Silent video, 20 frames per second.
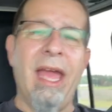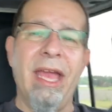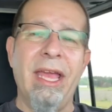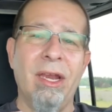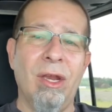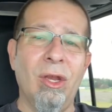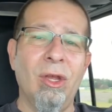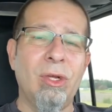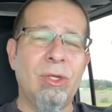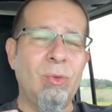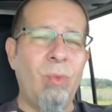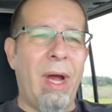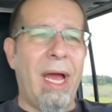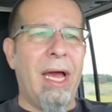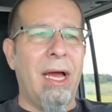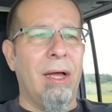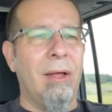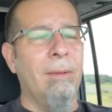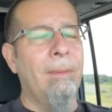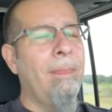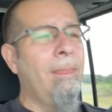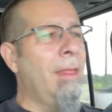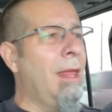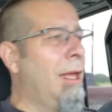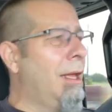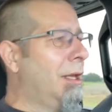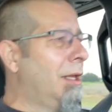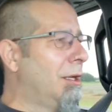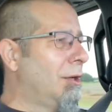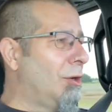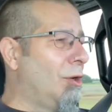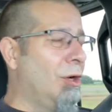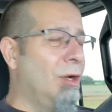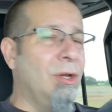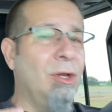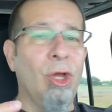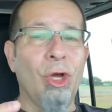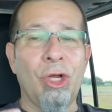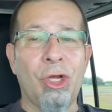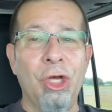it looked well, or
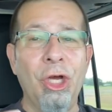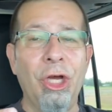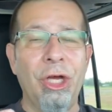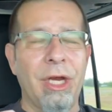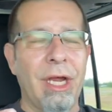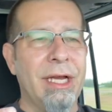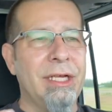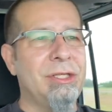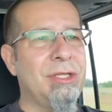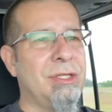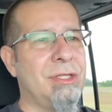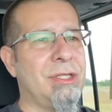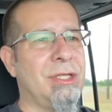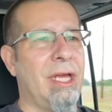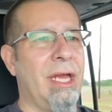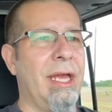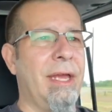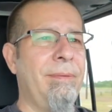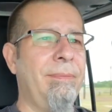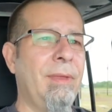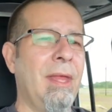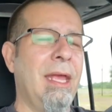it looked good, I should say.